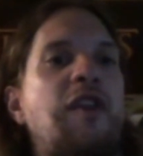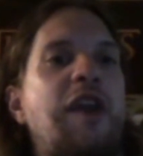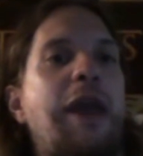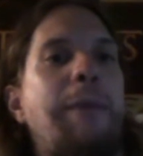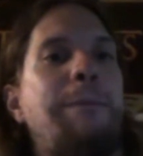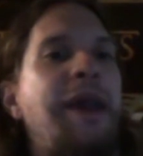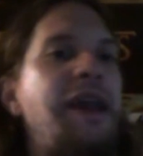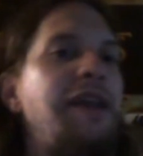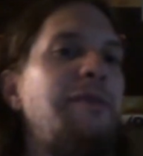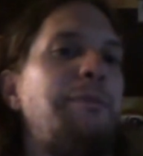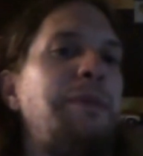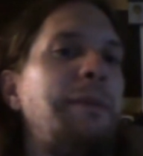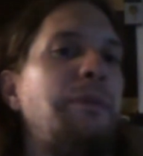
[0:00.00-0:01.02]
and paid the
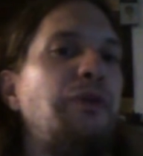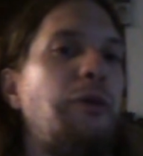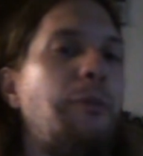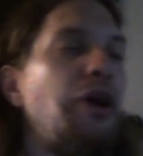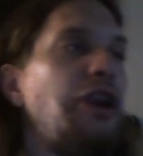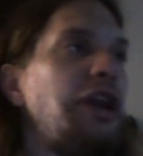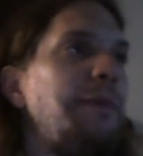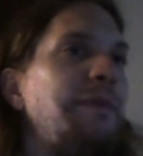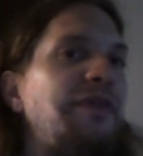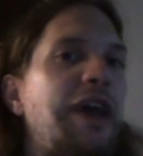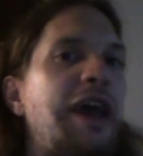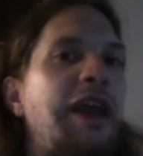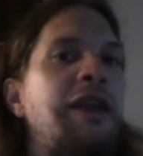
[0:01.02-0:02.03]
people their money, but
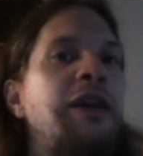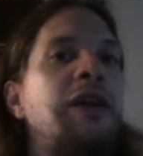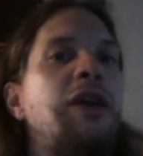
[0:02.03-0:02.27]
then